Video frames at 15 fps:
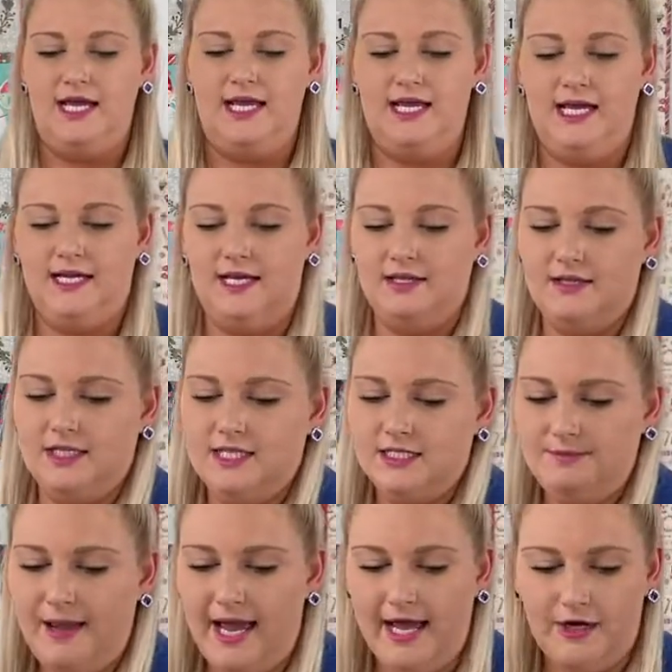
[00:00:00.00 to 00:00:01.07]
and
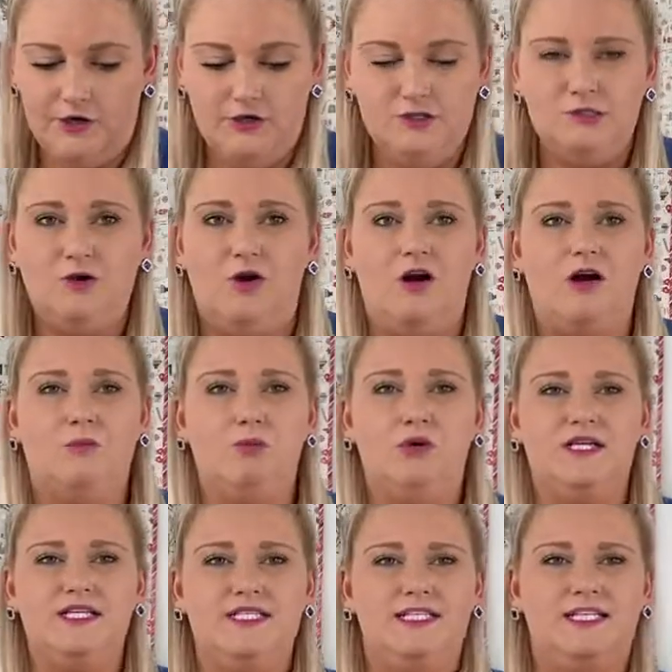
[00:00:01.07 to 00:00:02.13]
these patterns are
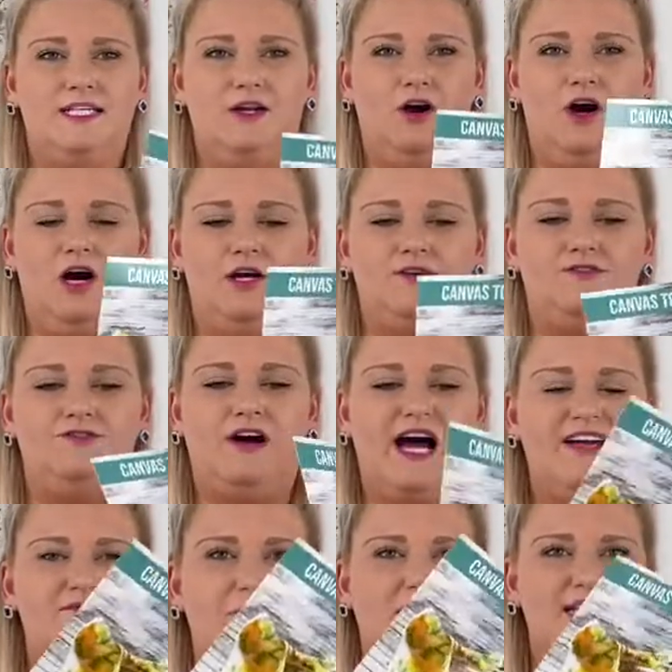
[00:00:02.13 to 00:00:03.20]
printed on
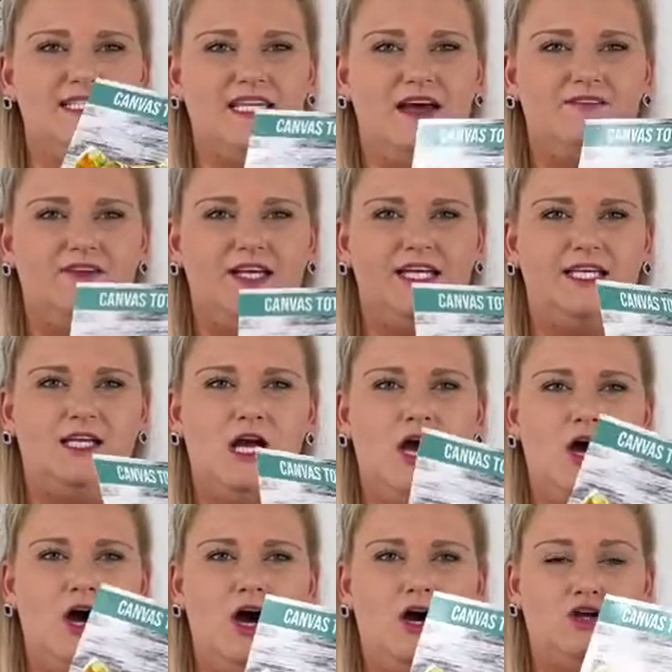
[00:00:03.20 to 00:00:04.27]
5 by 7
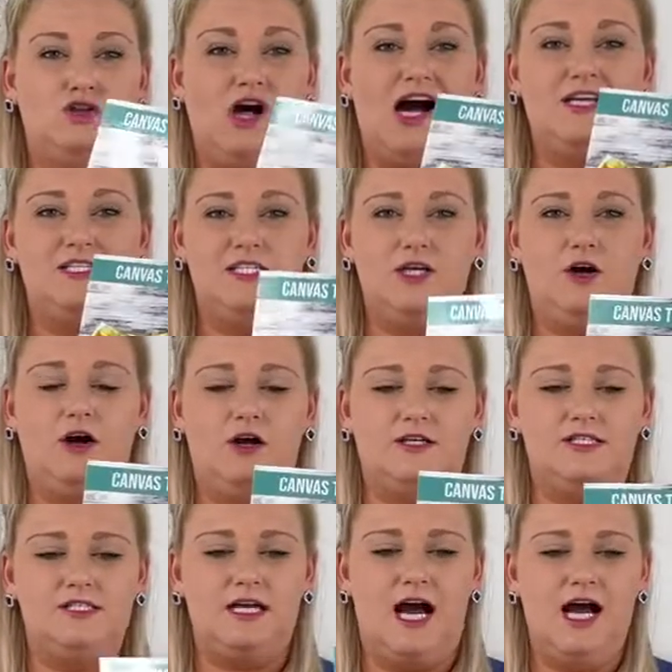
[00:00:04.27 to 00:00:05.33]
glossy
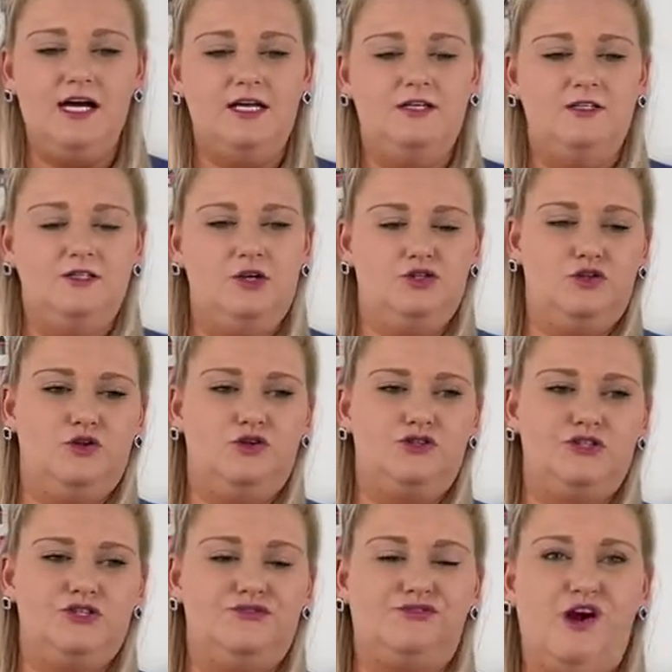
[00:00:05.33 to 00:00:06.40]
cardstock. So they're
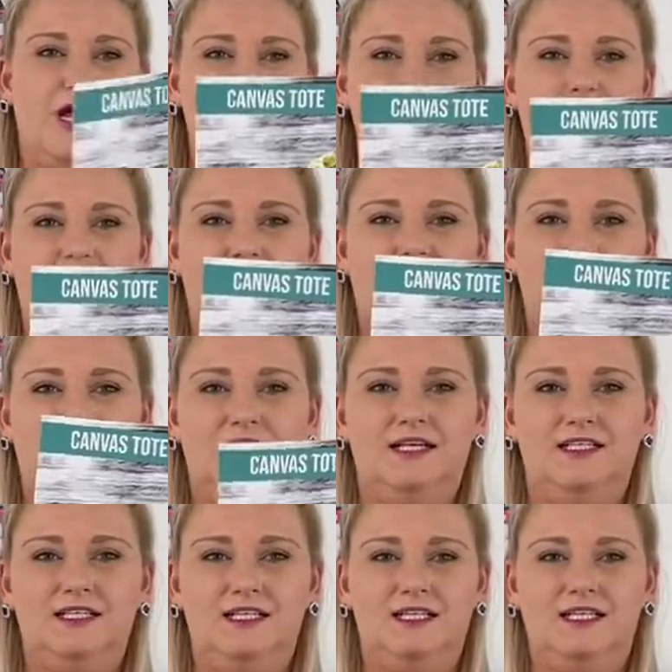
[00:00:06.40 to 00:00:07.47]
just front and back.
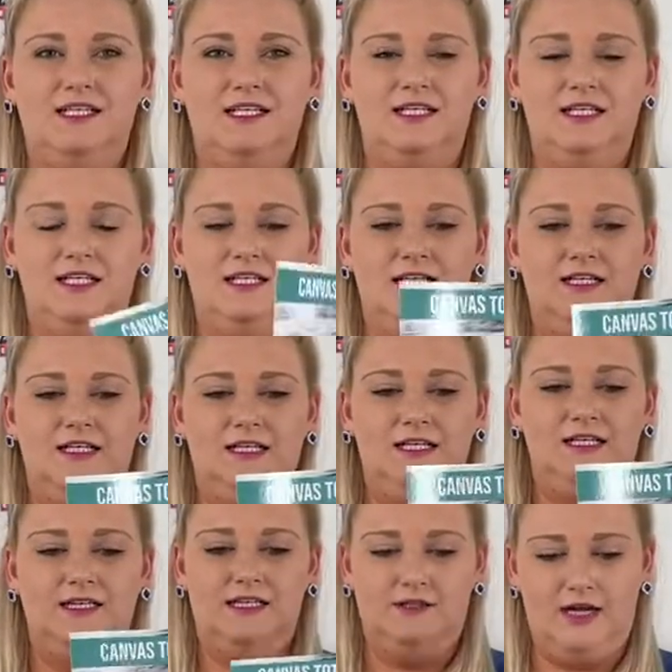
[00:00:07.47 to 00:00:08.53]

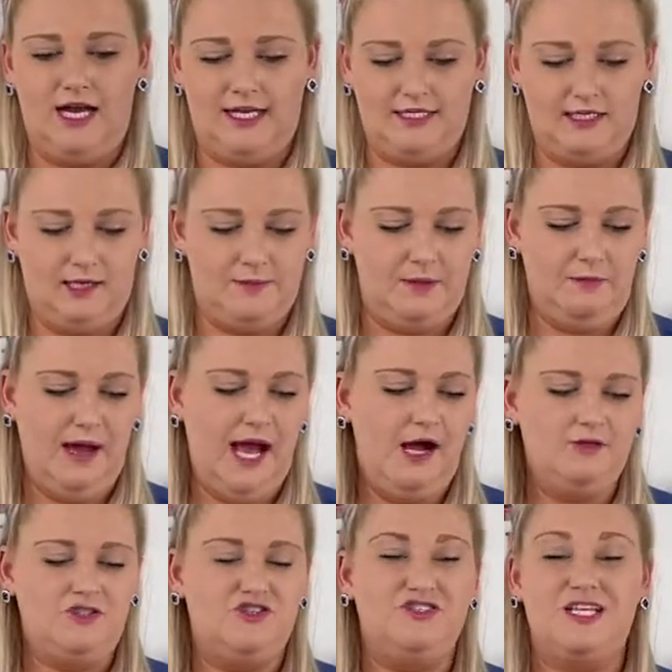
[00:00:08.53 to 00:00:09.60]
They're not going to come in a
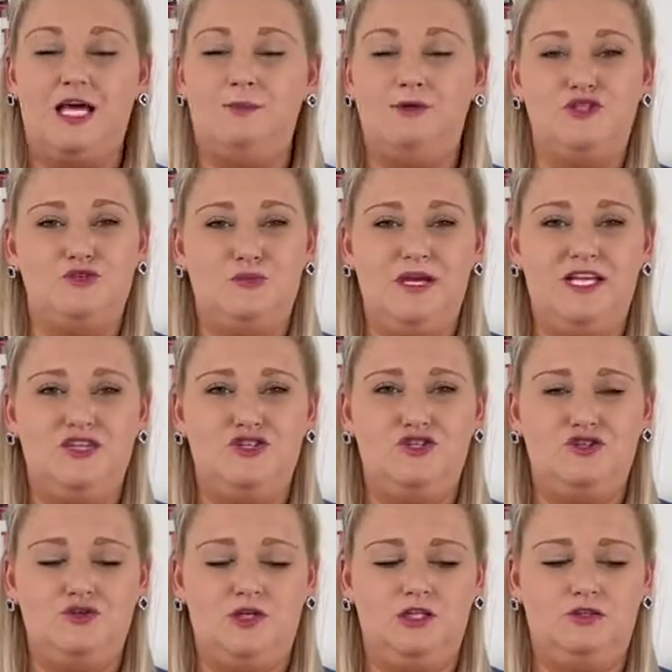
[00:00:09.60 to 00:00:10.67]
pouch. There's not a bunch of pages
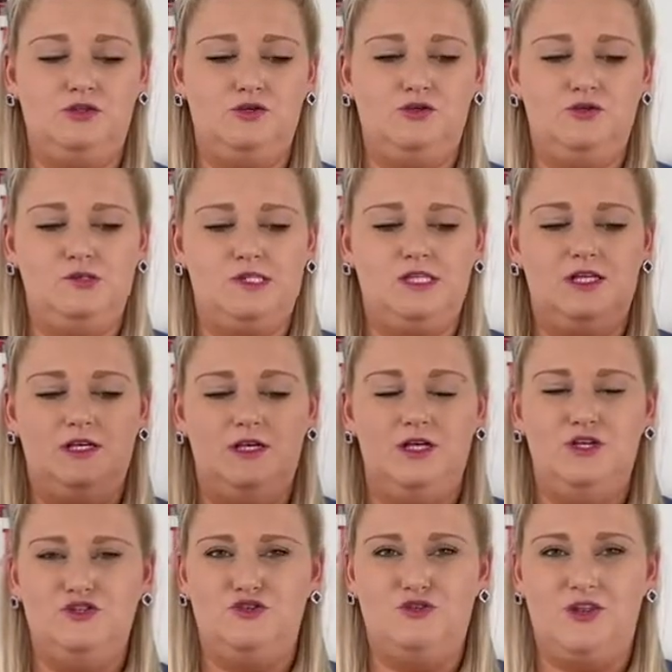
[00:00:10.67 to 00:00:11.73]
you can lose.
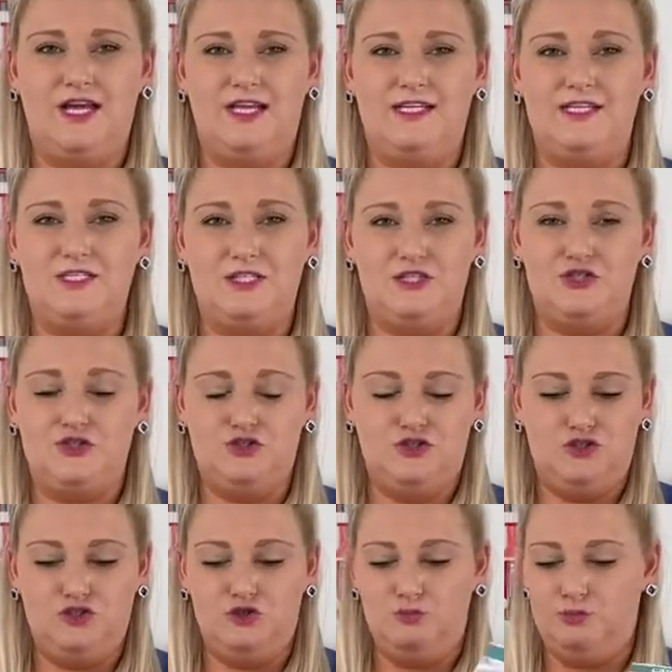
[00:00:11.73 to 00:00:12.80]
So that is
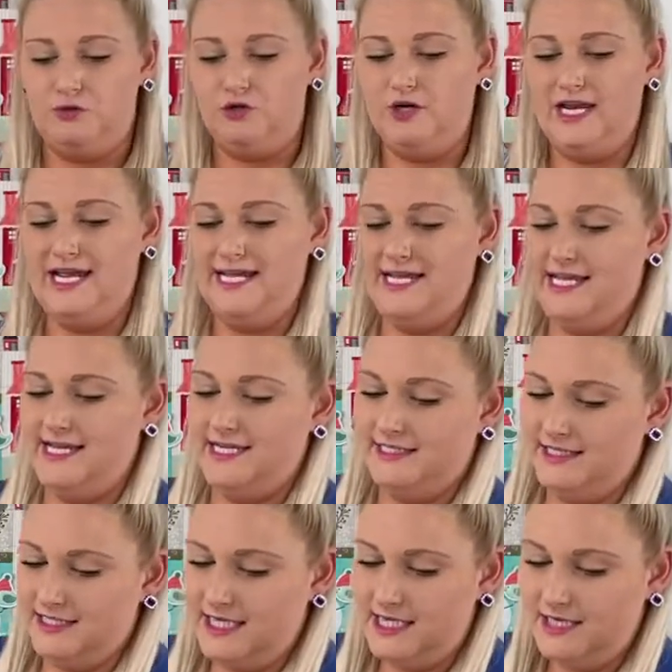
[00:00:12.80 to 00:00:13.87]
super
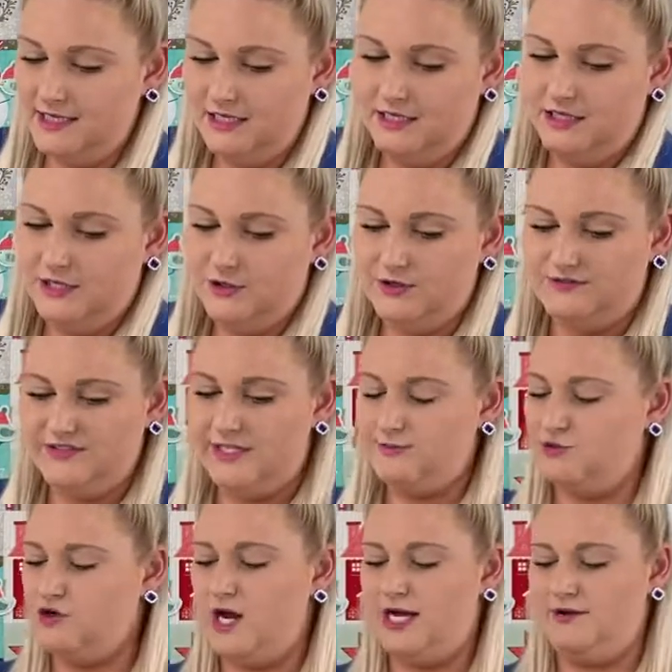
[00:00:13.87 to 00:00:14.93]
handy. You don't have to keep
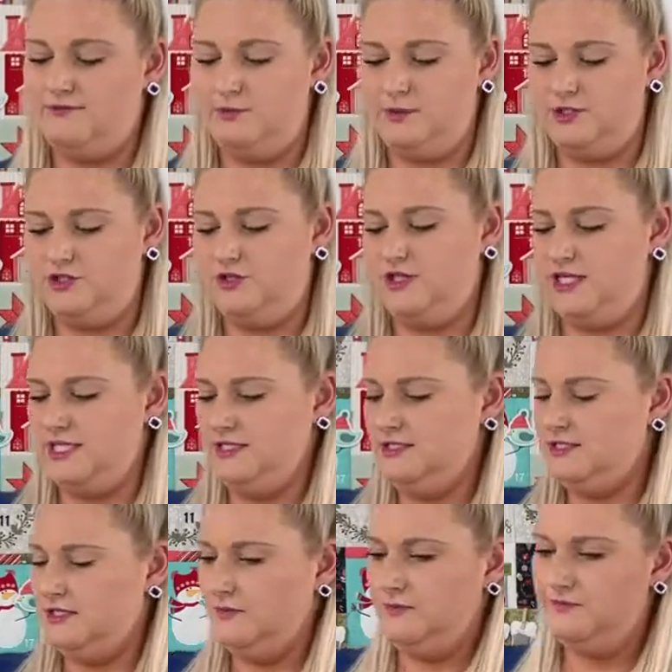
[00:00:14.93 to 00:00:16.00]
track of a bunch of things.